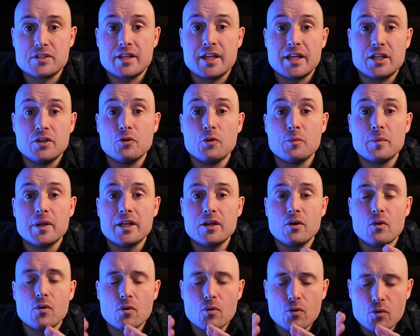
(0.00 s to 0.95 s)
and they
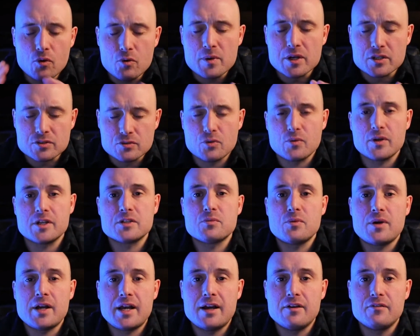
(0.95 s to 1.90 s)
normally almost always
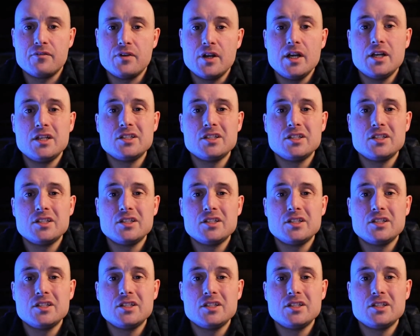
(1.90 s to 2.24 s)
will have